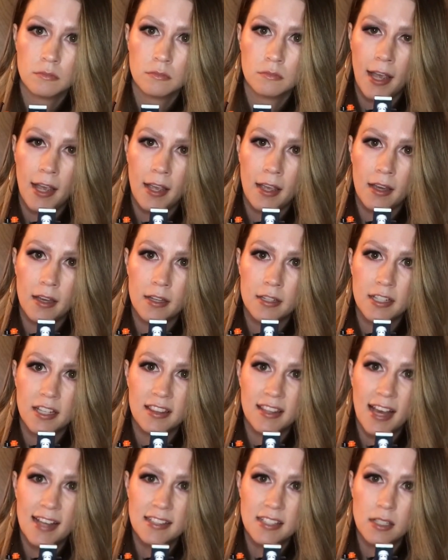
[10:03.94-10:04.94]
And
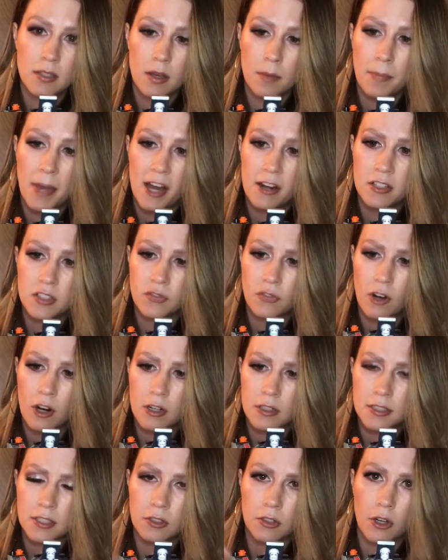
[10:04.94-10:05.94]
that's about as far
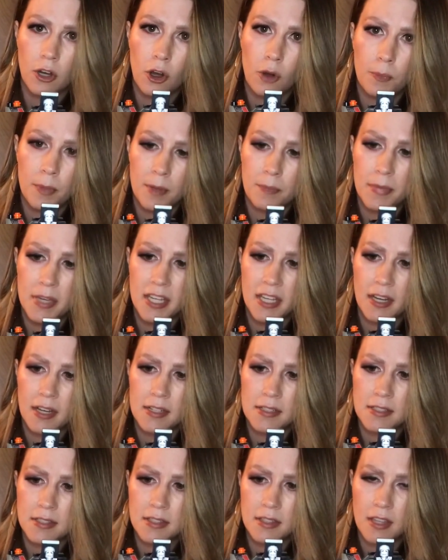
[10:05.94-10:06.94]
as it'll open
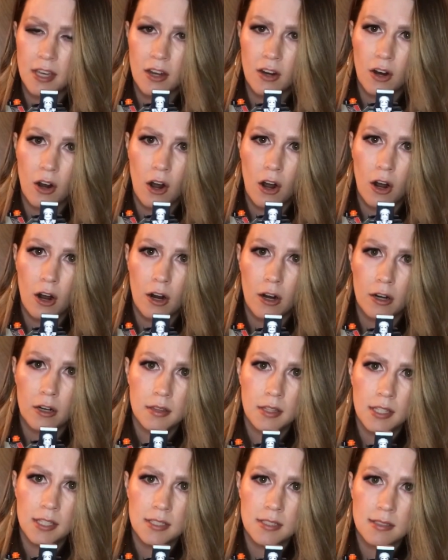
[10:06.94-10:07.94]
because there are
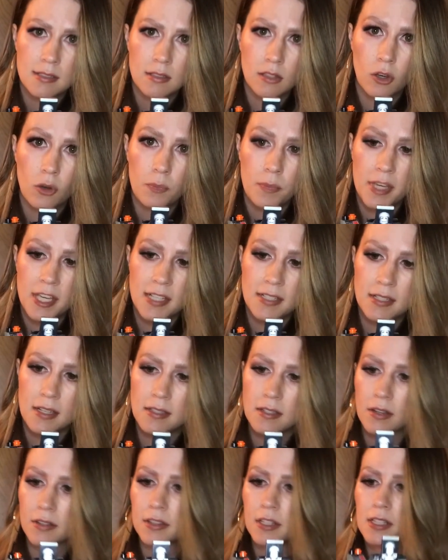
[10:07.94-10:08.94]
these slope pieces
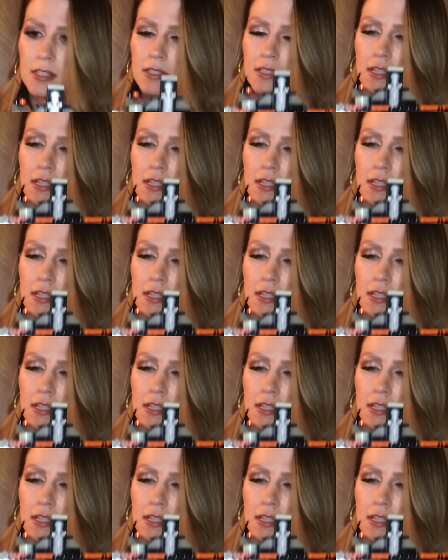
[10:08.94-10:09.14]
on this